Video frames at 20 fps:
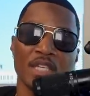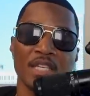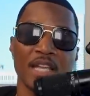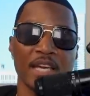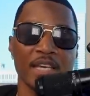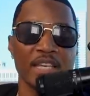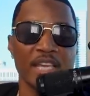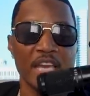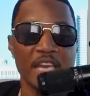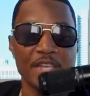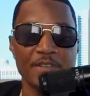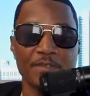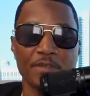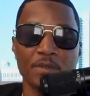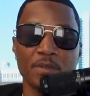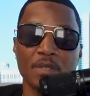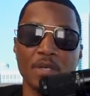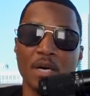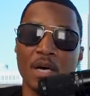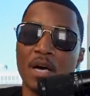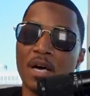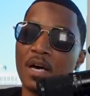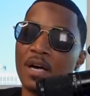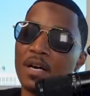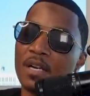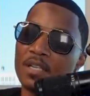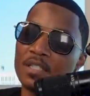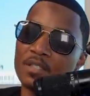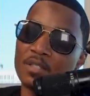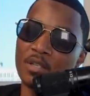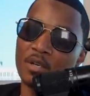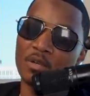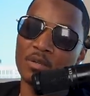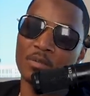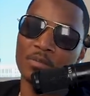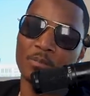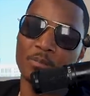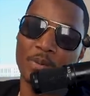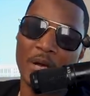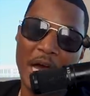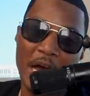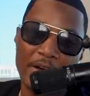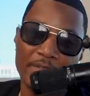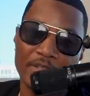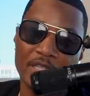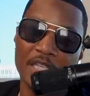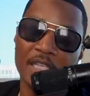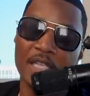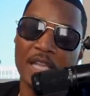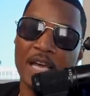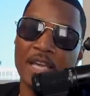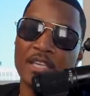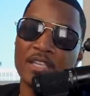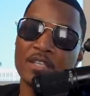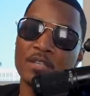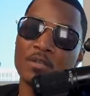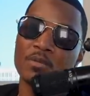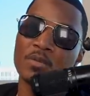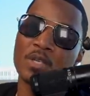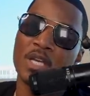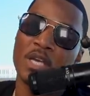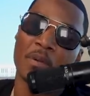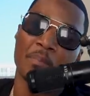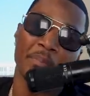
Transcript: that came from, the, uh, you know, poverty like you,